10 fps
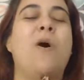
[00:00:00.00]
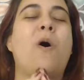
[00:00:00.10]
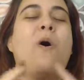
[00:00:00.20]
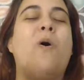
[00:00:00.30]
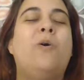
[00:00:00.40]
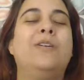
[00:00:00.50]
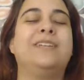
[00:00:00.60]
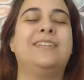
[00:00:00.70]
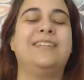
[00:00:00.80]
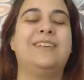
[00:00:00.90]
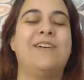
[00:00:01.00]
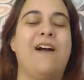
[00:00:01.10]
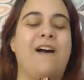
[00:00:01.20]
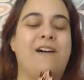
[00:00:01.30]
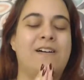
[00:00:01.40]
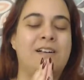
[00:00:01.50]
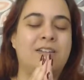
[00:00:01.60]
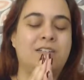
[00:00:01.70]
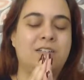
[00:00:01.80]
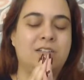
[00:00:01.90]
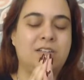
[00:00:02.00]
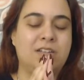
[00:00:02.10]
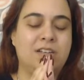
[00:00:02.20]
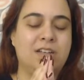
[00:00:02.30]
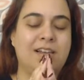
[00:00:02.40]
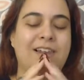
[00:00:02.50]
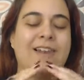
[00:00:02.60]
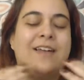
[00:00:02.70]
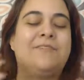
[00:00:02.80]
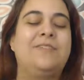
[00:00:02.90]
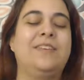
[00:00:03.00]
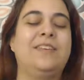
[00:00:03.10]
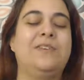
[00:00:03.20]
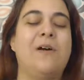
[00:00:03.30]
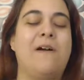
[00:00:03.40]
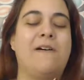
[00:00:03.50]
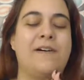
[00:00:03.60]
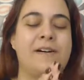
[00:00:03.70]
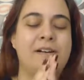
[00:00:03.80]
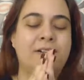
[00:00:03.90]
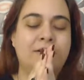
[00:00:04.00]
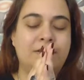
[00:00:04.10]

holding your heart, loving your heart,